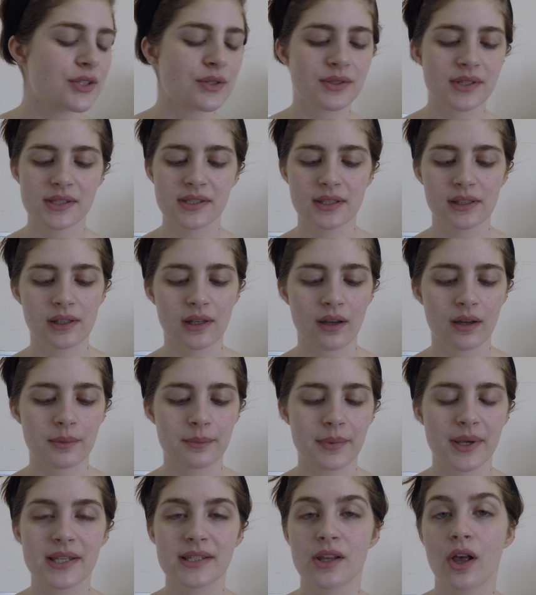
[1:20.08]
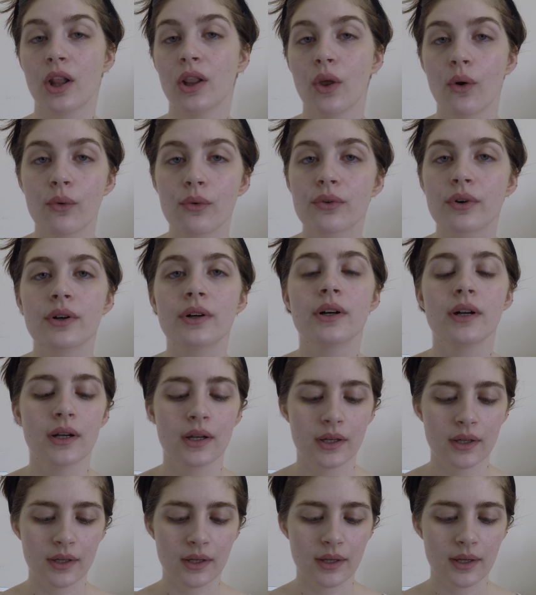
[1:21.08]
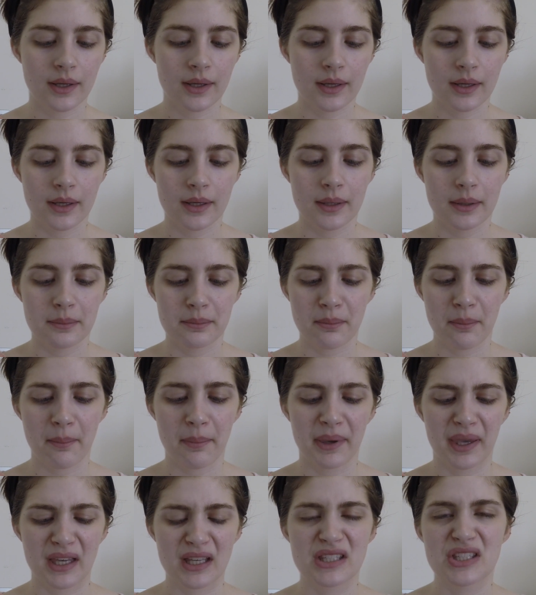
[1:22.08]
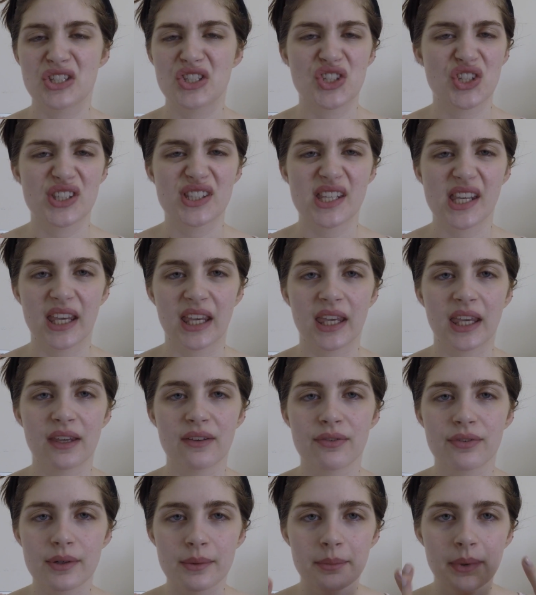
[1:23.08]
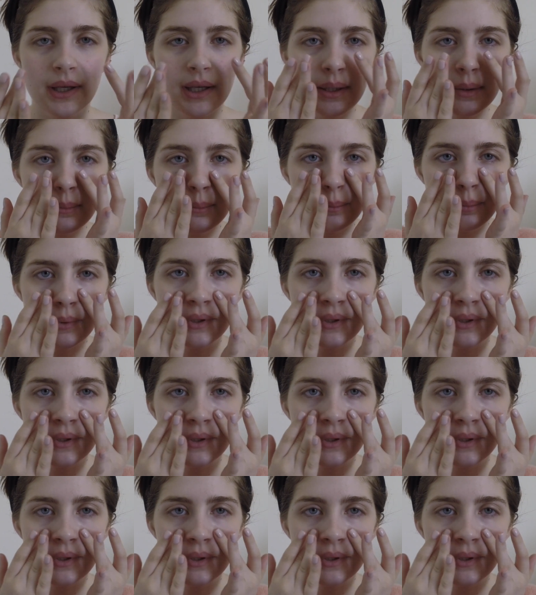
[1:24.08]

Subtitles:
to use a silicone base all over because it's just icky for me,